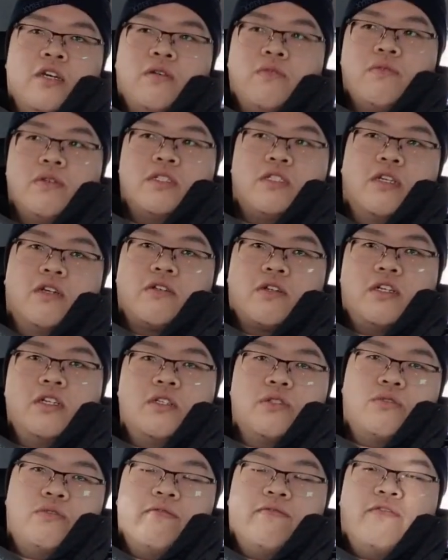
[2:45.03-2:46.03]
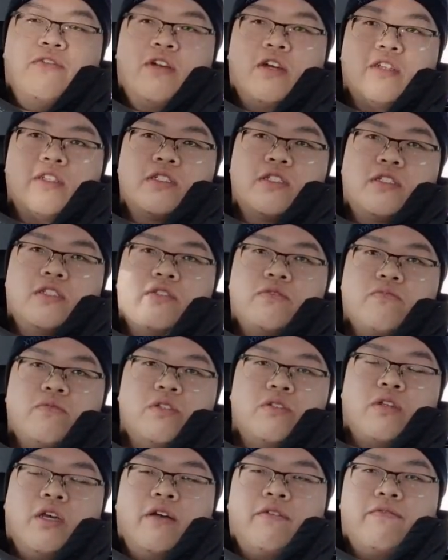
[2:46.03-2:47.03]
We took it to France. We
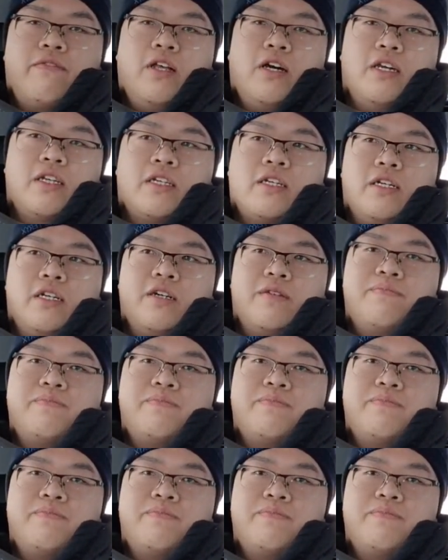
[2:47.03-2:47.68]
have like a